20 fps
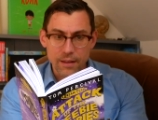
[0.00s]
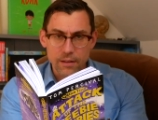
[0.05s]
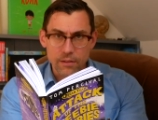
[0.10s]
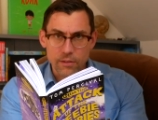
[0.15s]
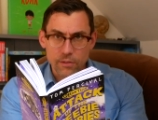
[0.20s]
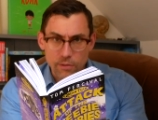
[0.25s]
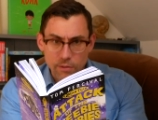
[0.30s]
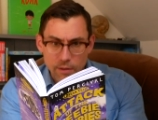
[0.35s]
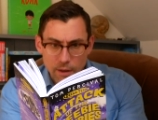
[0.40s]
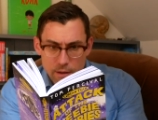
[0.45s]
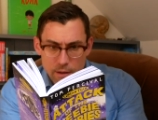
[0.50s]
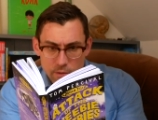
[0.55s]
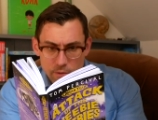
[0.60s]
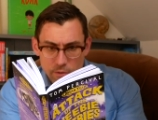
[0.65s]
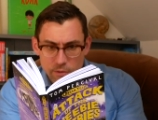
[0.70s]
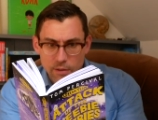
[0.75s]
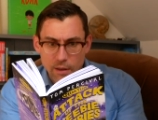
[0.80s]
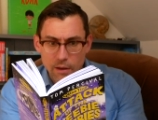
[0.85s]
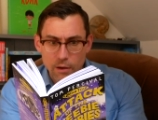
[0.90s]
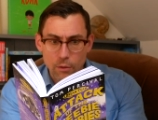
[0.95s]
Stay
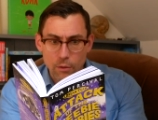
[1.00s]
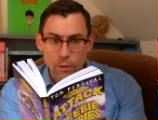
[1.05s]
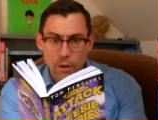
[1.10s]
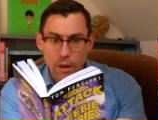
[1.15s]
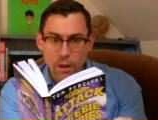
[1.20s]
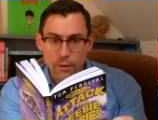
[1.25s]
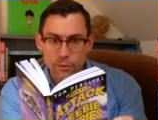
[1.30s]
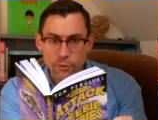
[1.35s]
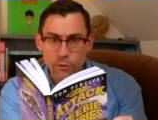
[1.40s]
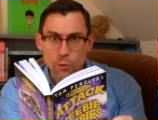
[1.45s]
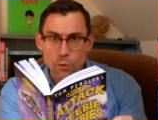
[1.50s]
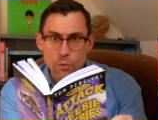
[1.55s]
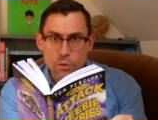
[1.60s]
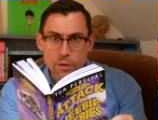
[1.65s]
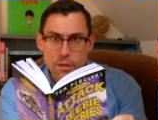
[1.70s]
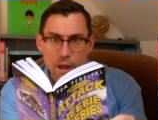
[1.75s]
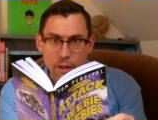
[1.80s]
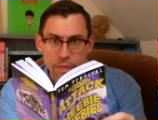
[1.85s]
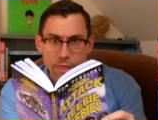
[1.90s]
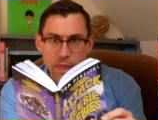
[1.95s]
still and do
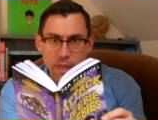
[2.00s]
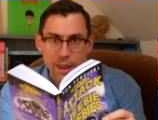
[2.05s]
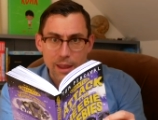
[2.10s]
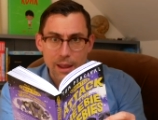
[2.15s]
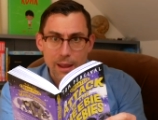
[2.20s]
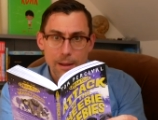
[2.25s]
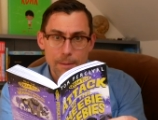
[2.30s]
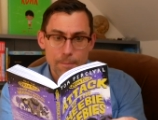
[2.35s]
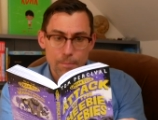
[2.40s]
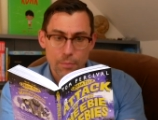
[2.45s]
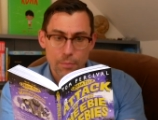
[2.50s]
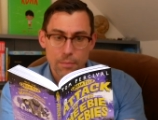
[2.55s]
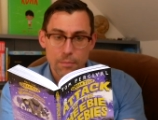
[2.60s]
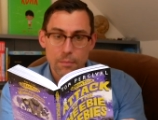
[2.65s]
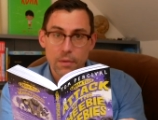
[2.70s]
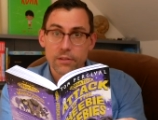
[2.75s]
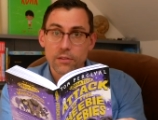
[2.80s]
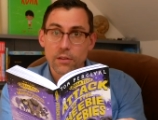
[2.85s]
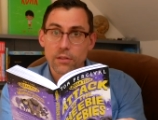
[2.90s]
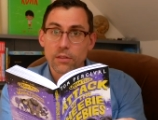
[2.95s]
nothing,
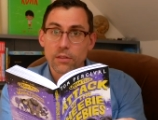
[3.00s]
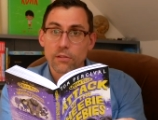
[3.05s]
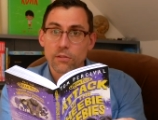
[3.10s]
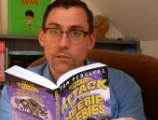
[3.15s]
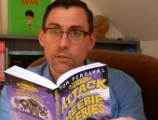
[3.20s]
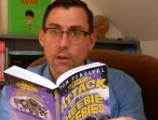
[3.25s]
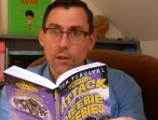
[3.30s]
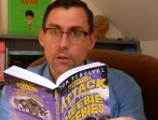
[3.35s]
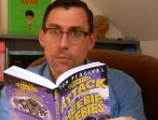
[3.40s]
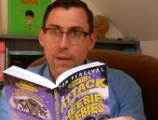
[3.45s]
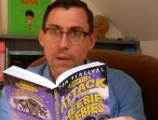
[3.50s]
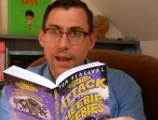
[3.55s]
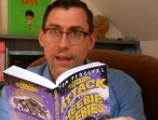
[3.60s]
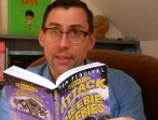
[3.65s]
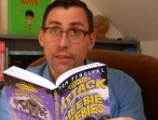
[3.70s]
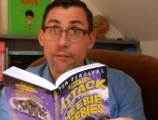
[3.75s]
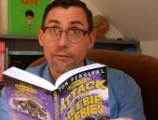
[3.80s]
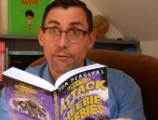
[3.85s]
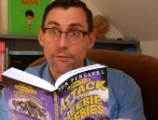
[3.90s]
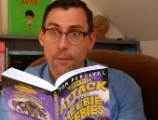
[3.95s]
muttered the stone man,
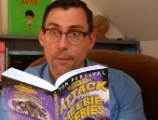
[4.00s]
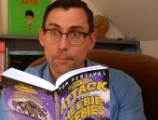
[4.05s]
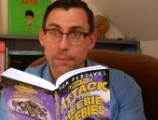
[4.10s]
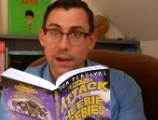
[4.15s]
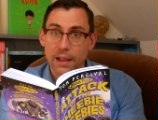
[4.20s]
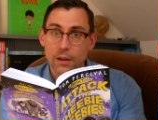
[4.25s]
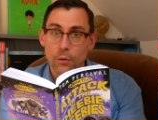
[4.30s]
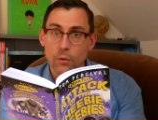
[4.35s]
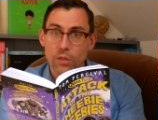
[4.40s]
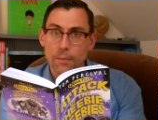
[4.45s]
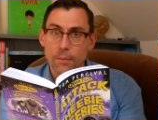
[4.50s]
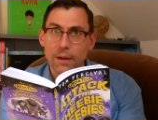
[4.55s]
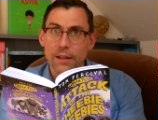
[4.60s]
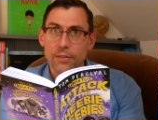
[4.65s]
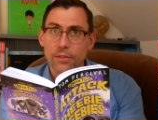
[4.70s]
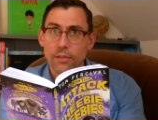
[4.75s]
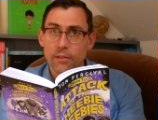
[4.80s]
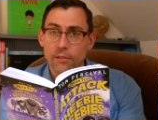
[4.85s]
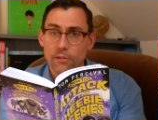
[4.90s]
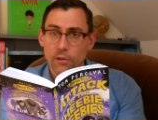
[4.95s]
fumbling with the
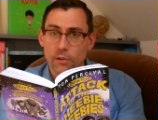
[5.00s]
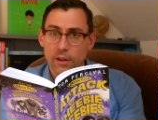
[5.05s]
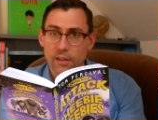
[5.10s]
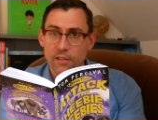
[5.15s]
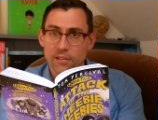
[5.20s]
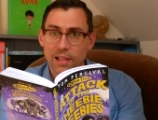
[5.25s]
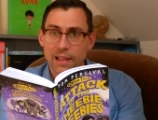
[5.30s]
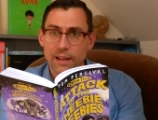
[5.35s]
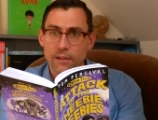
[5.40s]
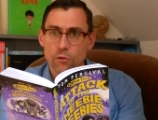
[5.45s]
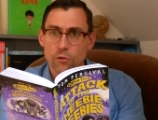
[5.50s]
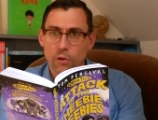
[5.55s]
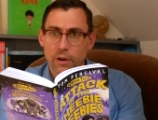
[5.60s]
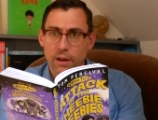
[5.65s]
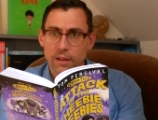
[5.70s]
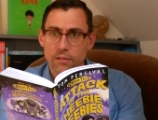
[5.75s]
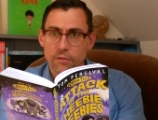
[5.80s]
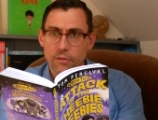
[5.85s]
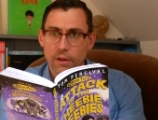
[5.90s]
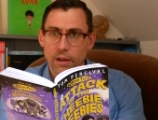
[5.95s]
buttons on his
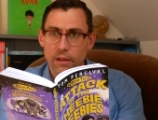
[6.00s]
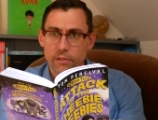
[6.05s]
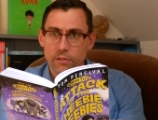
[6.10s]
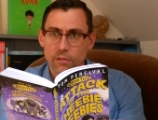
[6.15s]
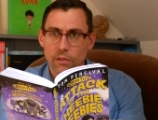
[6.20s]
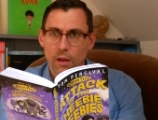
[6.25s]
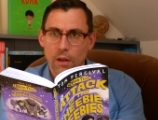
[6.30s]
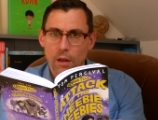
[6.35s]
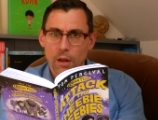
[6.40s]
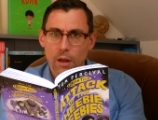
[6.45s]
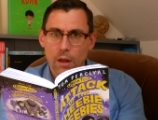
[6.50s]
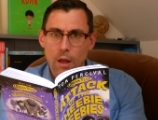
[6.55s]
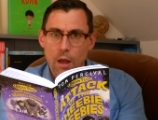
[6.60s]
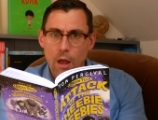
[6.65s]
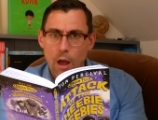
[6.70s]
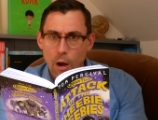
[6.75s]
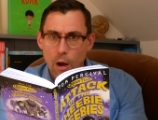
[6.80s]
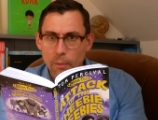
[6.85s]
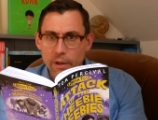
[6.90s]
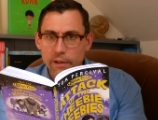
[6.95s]
electronic device.
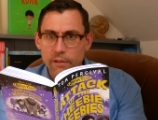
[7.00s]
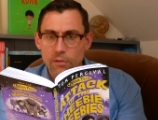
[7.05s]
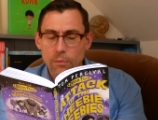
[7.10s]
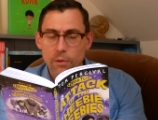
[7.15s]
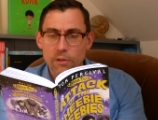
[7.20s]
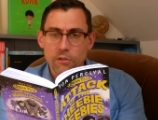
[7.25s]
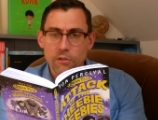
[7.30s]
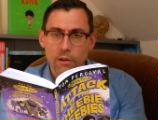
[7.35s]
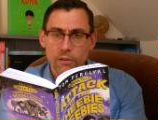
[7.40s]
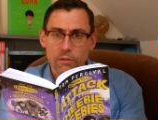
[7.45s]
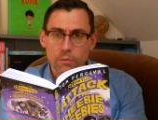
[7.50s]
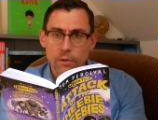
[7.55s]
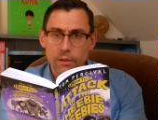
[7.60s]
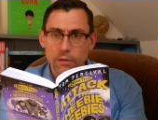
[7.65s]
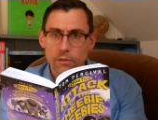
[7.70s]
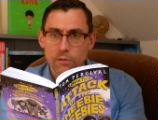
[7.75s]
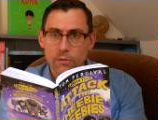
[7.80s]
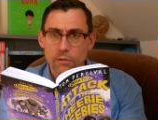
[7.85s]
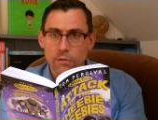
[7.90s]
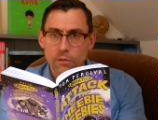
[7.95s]
I'll make some
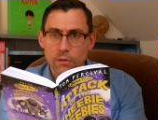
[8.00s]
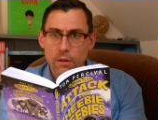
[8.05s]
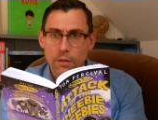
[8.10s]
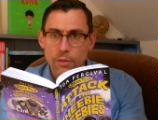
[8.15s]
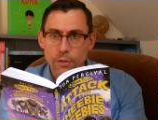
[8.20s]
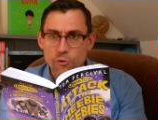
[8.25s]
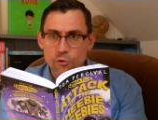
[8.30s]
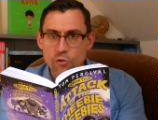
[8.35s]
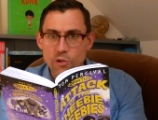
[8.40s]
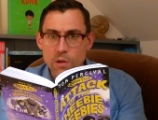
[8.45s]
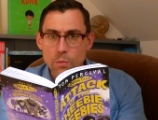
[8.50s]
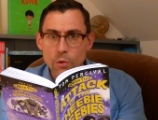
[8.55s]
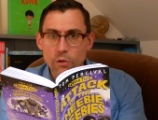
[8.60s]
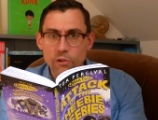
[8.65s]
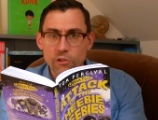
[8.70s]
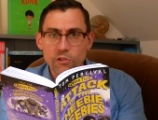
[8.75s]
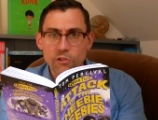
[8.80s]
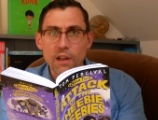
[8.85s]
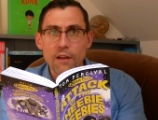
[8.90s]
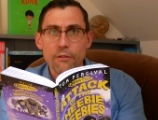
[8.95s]
adjustments. The dream will
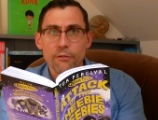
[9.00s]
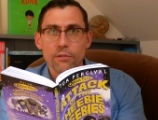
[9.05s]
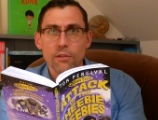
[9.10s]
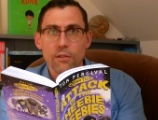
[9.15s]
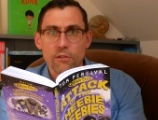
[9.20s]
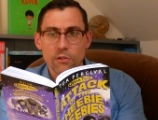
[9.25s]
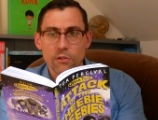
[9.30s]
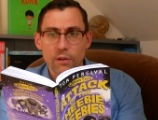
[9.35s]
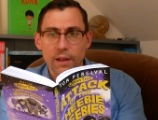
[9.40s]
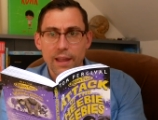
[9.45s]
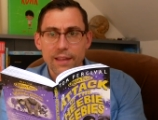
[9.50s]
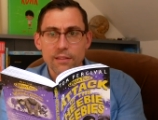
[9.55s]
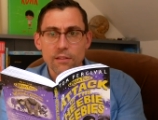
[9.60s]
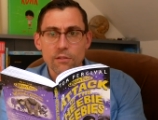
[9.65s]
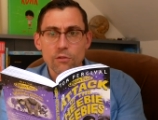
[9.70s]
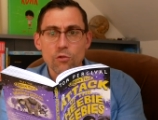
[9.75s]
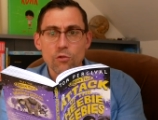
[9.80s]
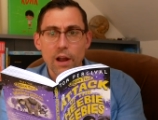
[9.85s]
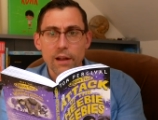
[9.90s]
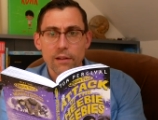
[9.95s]
shift and she'll get
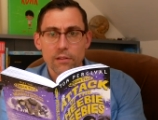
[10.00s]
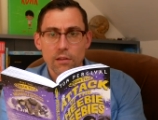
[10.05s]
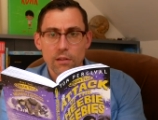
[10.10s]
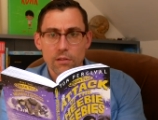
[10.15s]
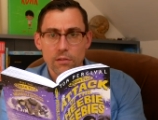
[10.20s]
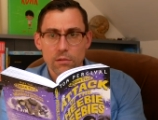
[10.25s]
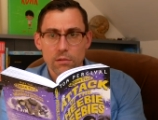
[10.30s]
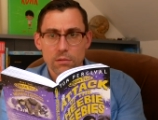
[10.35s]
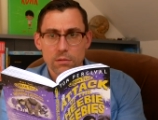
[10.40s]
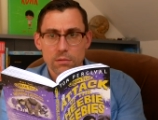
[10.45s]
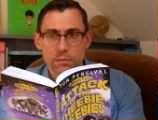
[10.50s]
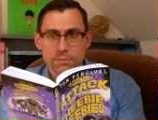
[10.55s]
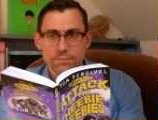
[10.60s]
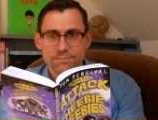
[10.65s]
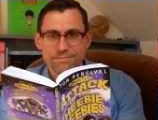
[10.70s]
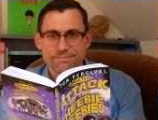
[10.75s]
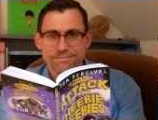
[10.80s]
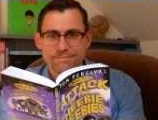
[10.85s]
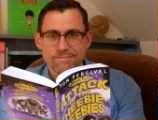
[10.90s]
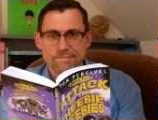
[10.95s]
distracted.
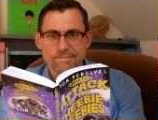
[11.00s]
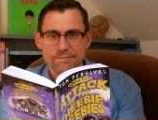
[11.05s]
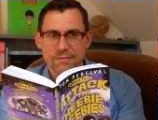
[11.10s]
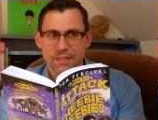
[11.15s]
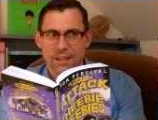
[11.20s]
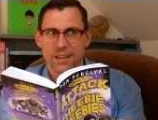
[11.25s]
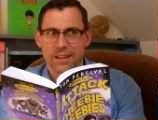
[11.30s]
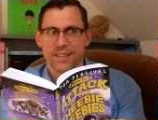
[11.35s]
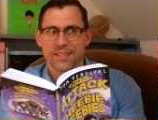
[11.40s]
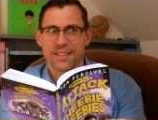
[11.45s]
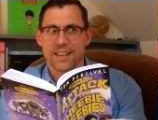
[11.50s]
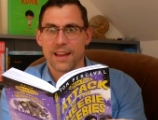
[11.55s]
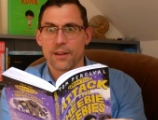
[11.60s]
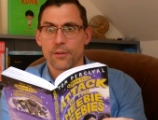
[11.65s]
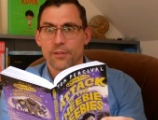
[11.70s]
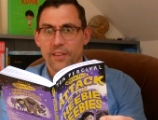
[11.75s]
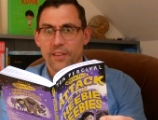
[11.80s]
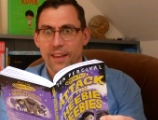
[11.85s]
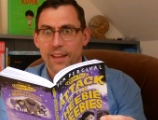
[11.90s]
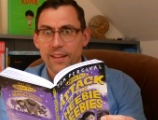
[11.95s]
I
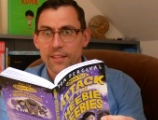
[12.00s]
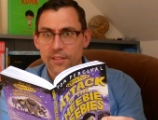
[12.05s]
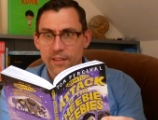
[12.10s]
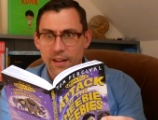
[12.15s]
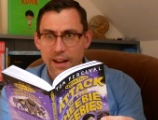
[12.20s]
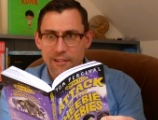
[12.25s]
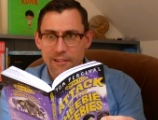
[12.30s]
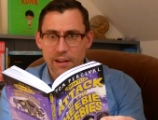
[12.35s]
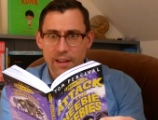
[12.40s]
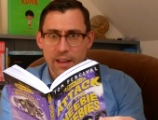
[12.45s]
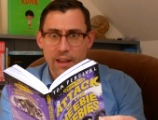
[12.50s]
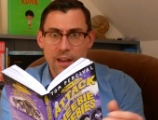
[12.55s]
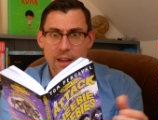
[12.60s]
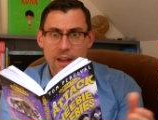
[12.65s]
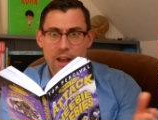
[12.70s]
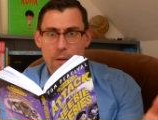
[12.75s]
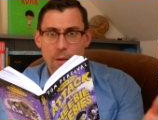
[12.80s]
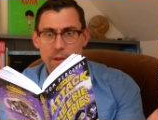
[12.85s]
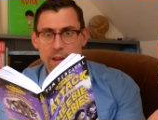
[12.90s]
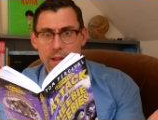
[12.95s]
doubt it, said Erica.
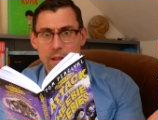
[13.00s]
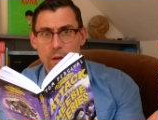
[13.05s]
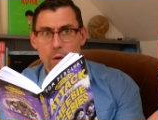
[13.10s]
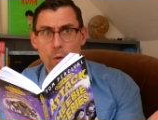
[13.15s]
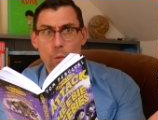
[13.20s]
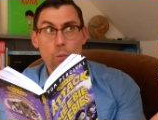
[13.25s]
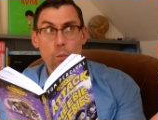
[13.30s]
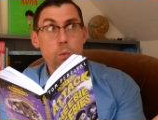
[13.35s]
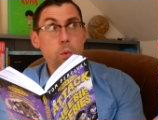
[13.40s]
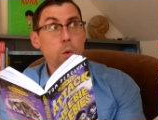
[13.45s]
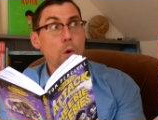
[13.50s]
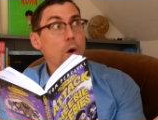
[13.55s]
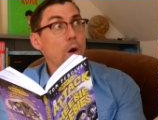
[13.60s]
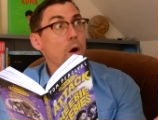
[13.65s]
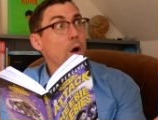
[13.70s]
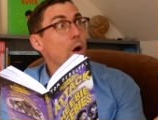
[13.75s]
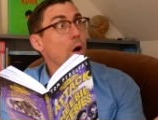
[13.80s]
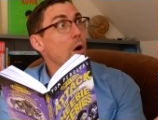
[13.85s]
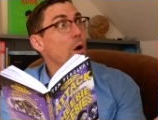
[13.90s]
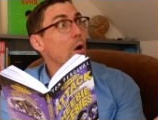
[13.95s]
I mean,
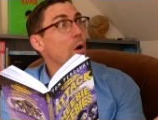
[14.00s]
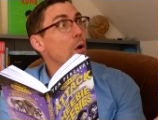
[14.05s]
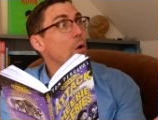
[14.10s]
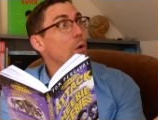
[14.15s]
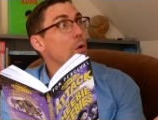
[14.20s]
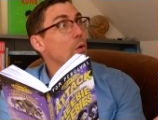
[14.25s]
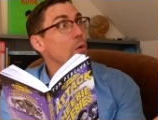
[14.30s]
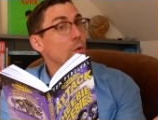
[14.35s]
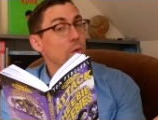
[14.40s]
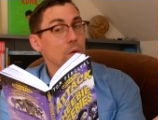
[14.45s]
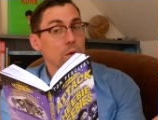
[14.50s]
whoa!